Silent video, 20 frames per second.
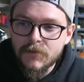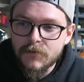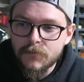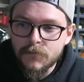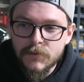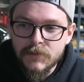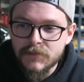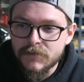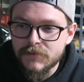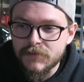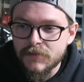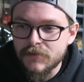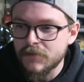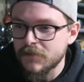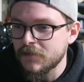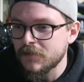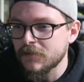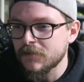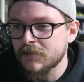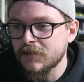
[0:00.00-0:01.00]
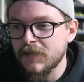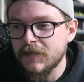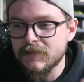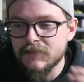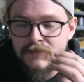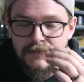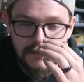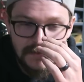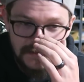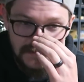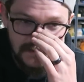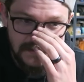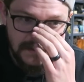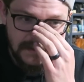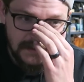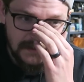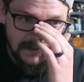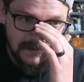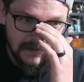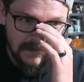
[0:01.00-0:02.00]
with the thing constantly,
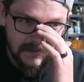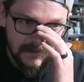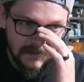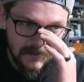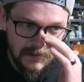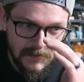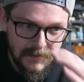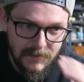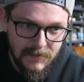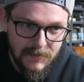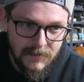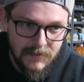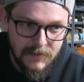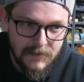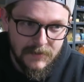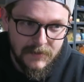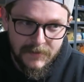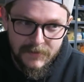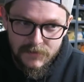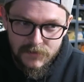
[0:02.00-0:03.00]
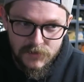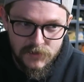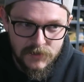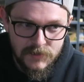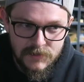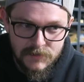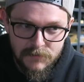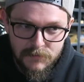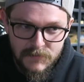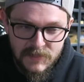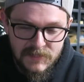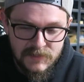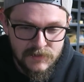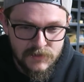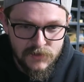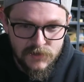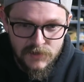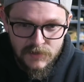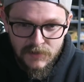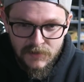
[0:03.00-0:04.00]
and it's like I was just
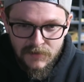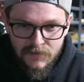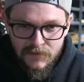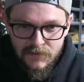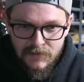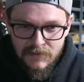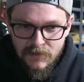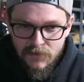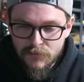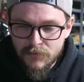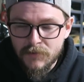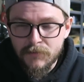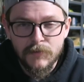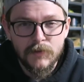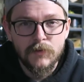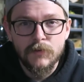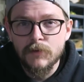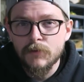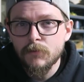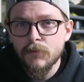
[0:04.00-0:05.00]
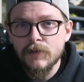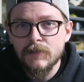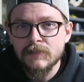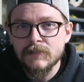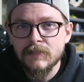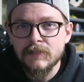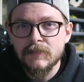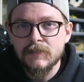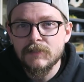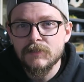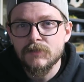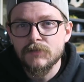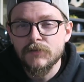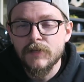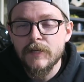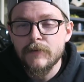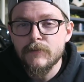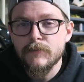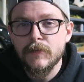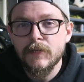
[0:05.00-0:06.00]
messaging, I don't remember who it was on
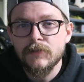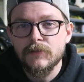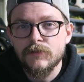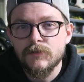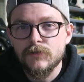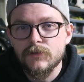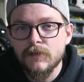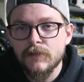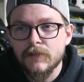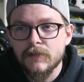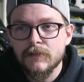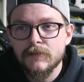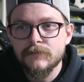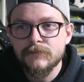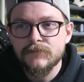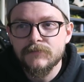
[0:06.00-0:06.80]
Instagram about the truck.